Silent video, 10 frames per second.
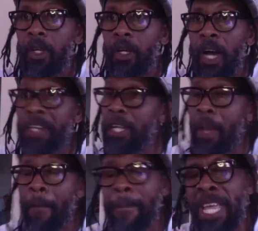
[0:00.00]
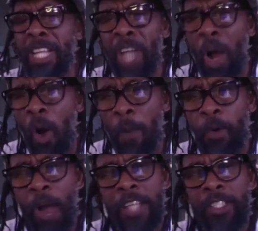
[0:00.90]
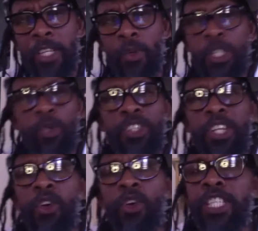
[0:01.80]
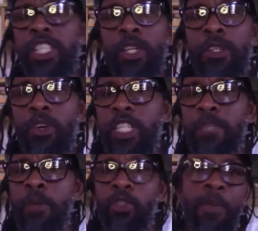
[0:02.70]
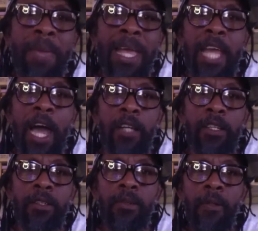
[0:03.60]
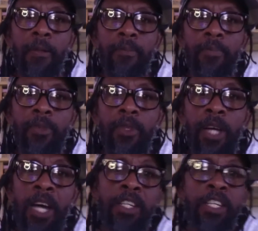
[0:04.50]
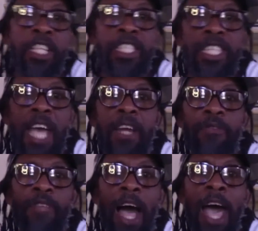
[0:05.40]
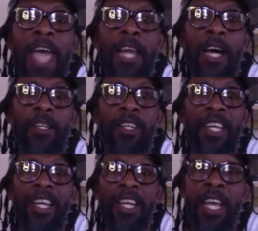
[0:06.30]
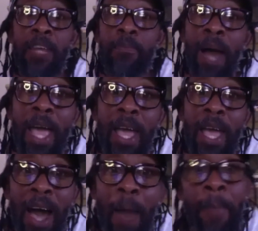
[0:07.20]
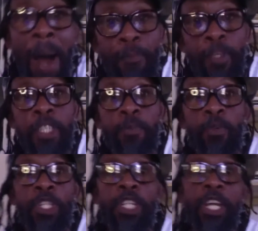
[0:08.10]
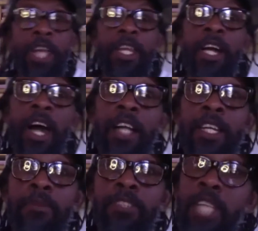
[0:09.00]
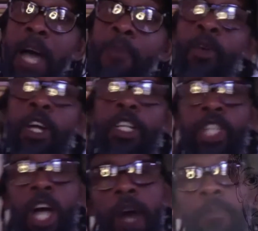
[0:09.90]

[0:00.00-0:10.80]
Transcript: another major uprising, which was the Christmas Rebellion on this side of the island, led by a Baptist preacher that they call him Samuel Sharp.